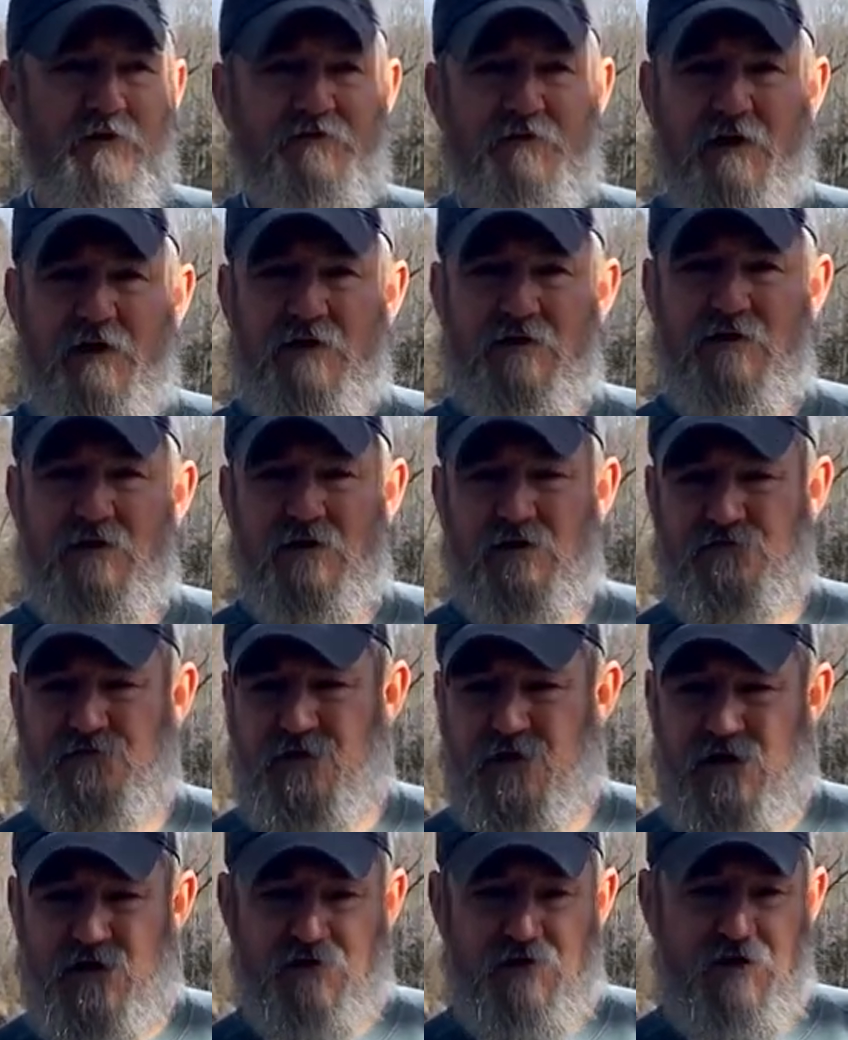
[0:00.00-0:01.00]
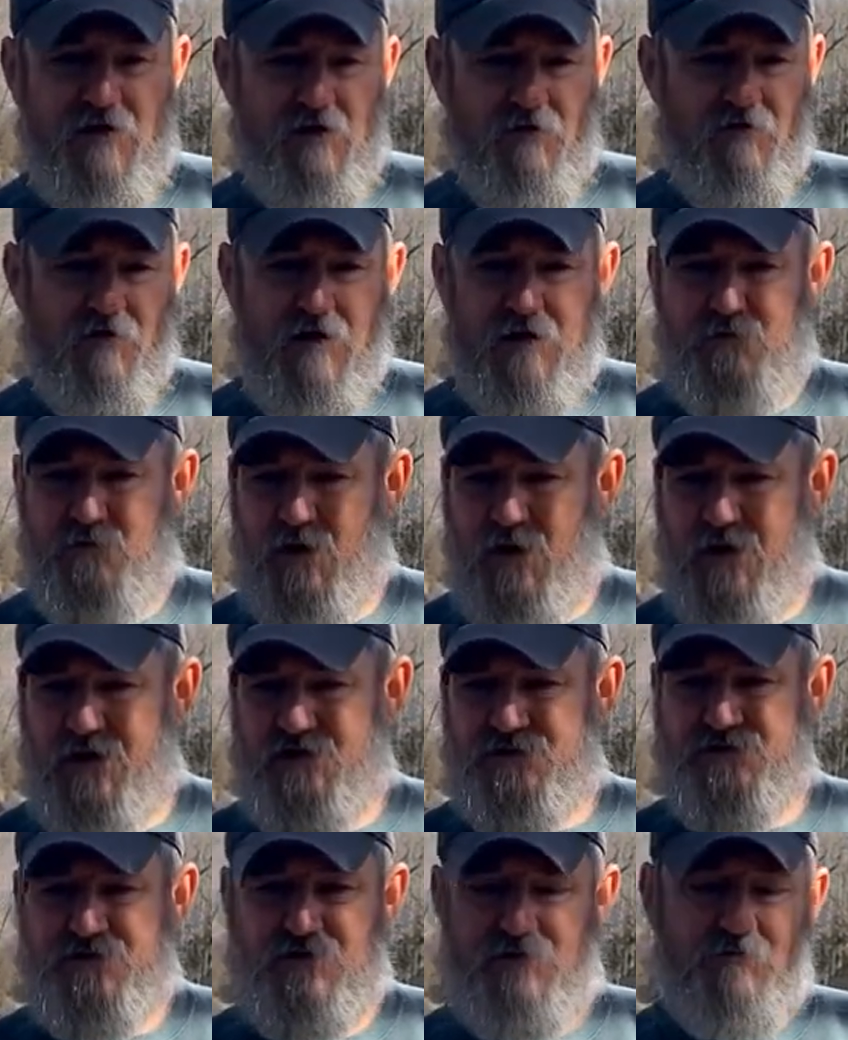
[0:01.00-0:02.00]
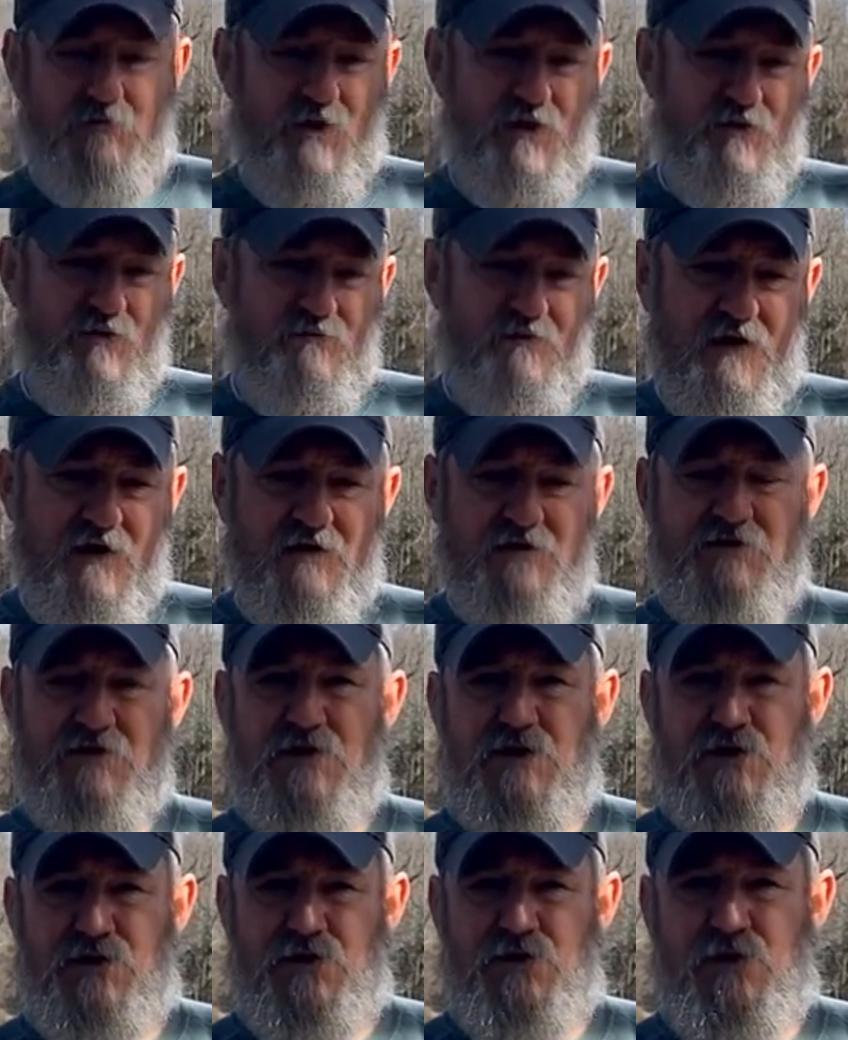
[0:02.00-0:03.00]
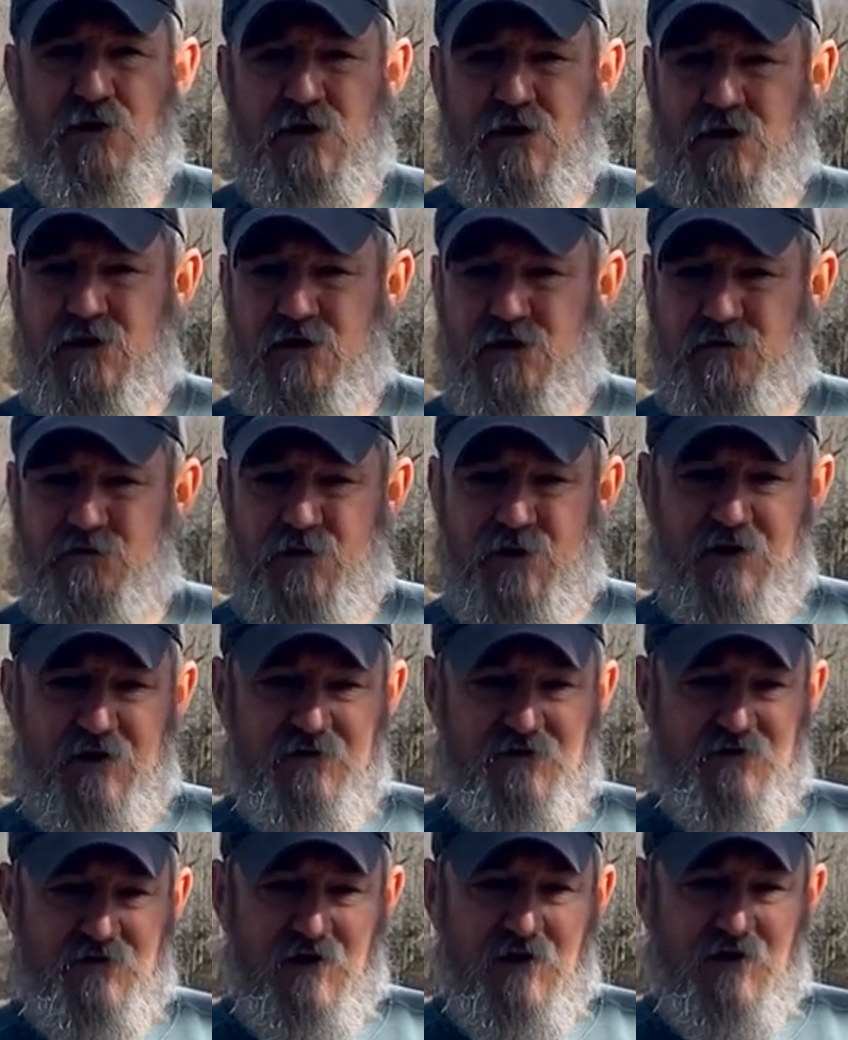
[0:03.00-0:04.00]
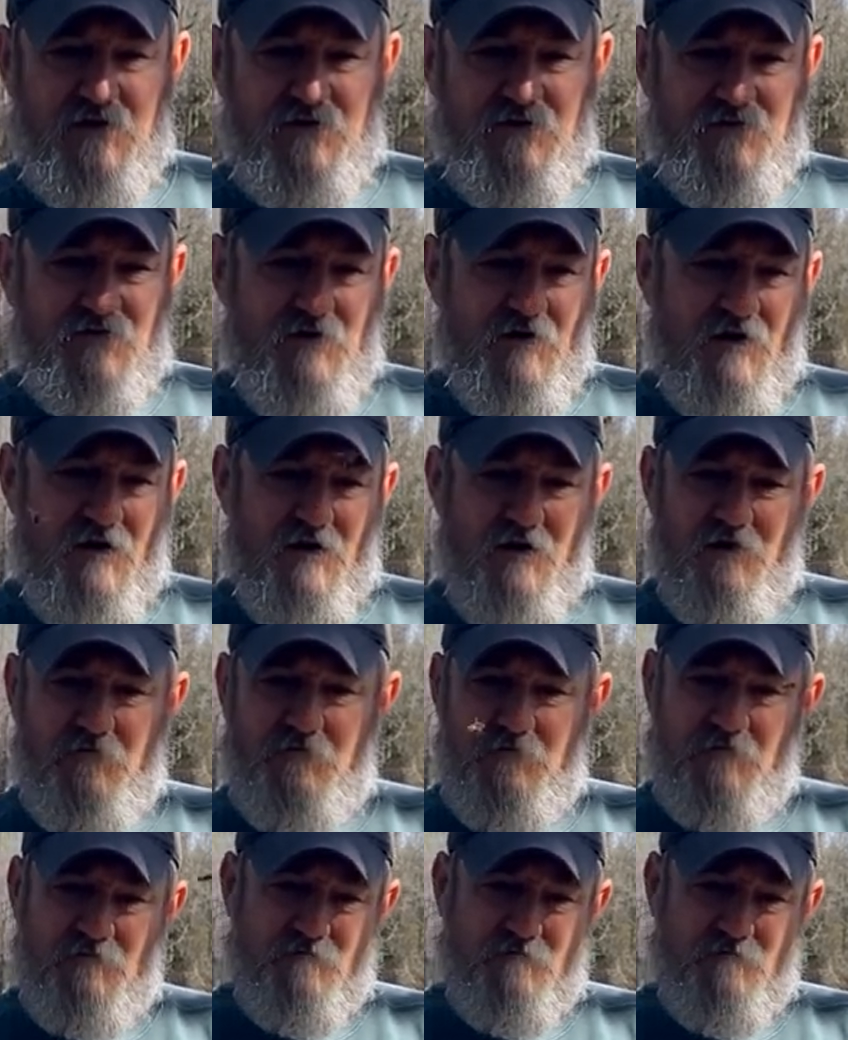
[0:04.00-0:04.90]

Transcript: we found found a great place to move into, but it's it's uh,